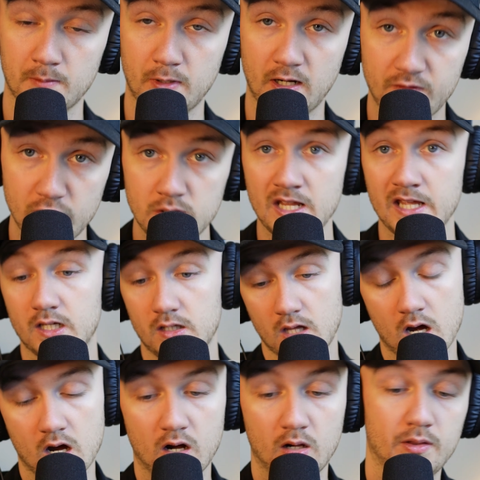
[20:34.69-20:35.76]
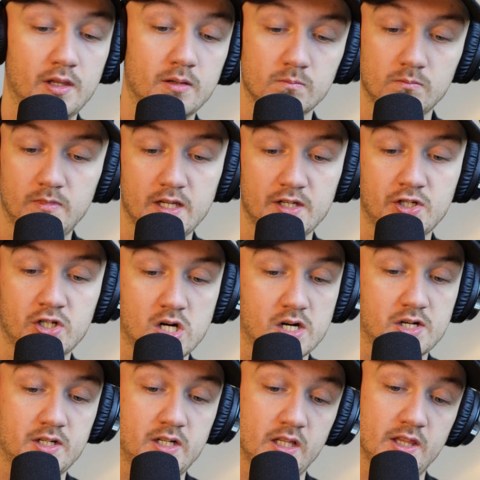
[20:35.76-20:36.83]
But if you take, oh, this
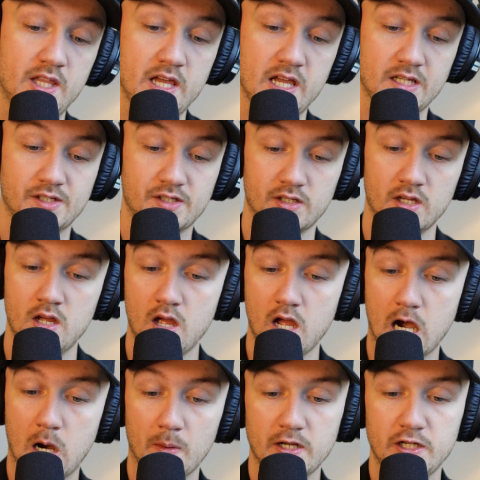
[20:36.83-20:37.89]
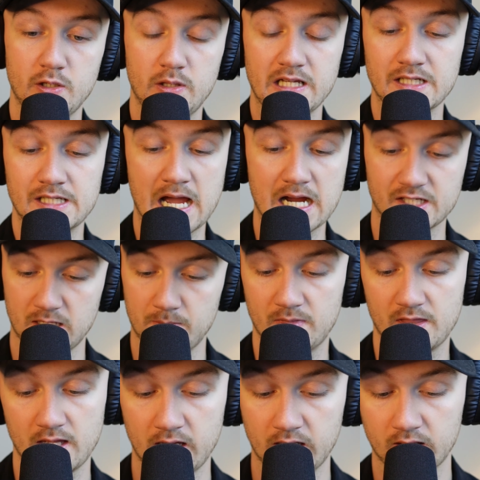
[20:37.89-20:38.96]
church did this, I want to do the exact same
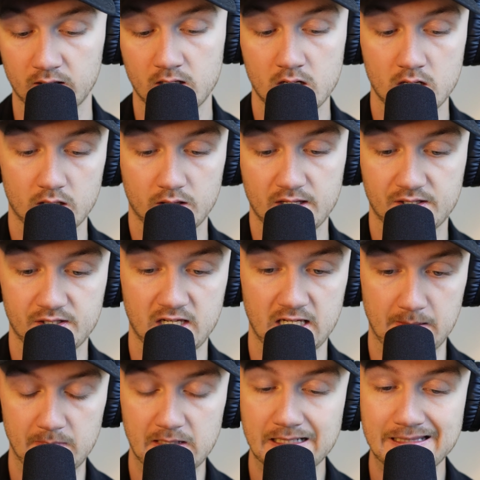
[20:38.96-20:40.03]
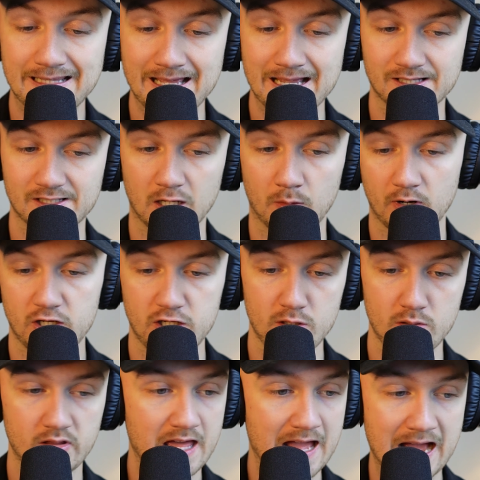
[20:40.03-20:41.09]
thing this team did this. I want to
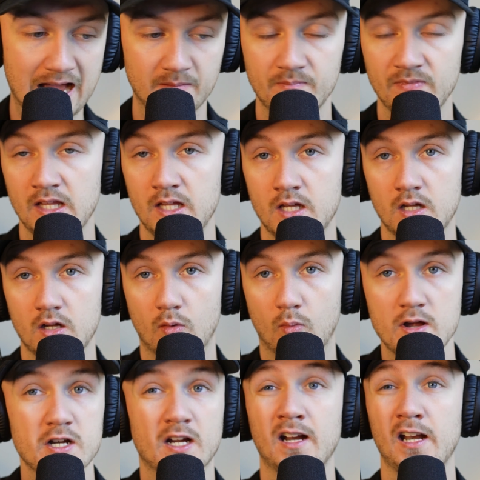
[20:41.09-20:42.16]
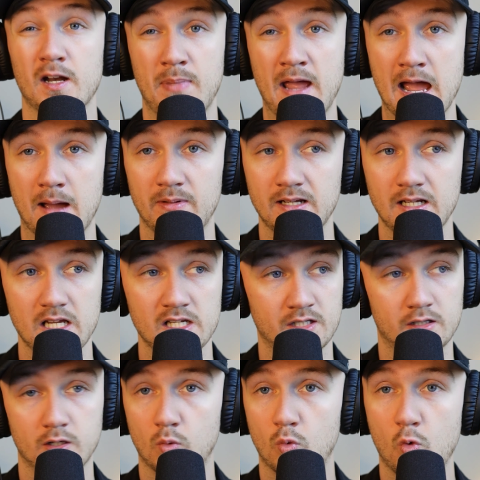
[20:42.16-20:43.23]
do that. What you're going to end up having
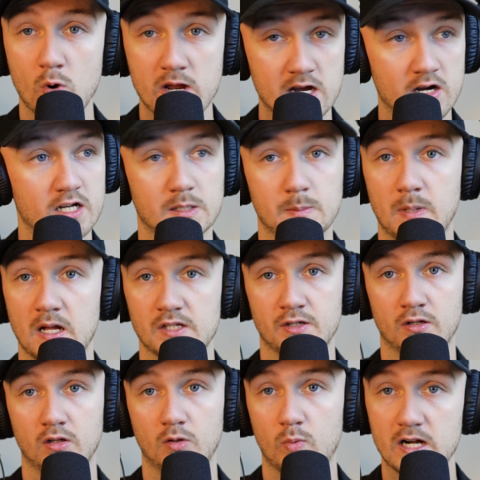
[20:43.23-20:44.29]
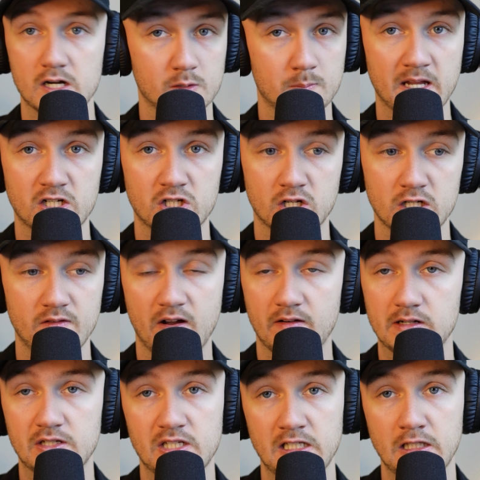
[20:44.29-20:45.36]
is the weirdest puzzle, the weirdest picture you've
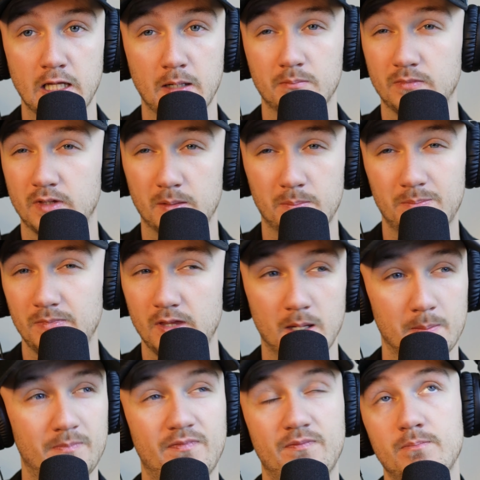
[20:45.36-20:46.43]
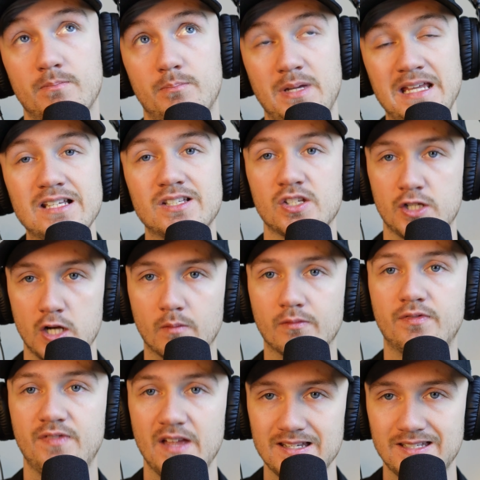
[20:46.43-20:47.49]
ever seen that the, the pieces
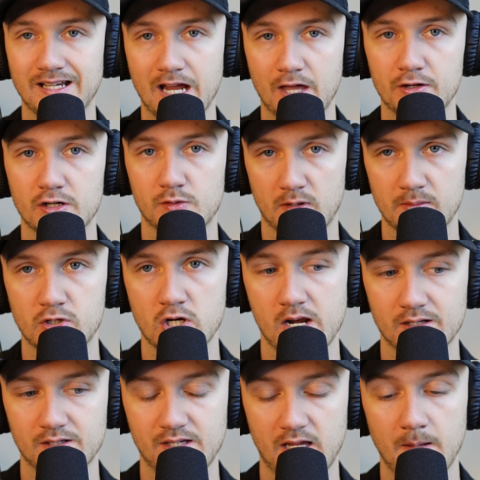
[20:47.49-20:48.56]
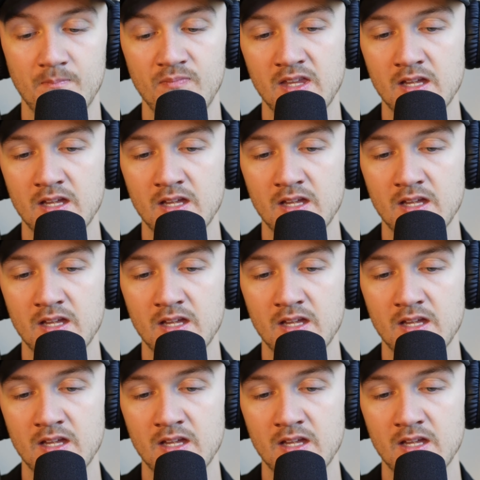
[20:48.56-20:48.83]
don't fit together, is what I'm trying to say.